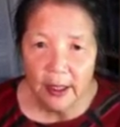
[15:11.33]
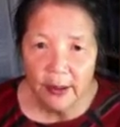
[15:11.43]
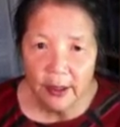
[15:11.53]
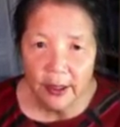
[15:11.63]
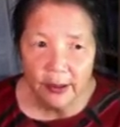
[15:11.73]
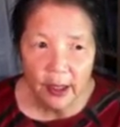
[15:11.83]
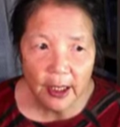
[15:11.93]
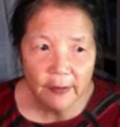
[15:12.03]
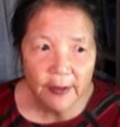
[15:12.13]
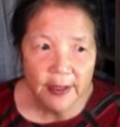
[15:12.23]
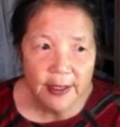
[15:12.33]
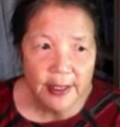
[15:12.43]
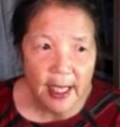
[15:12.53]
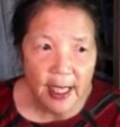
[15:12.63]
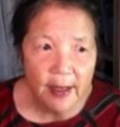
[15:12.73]
they're kind of in the
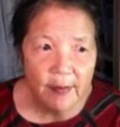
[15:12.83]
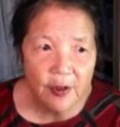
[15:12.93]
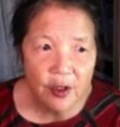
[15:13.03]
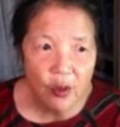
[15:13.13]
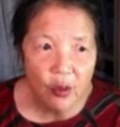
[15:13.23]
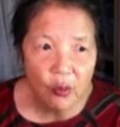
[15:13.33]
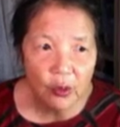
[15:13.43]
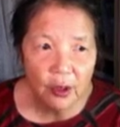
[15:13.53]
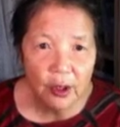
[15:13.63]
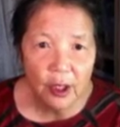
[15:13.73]
same zone,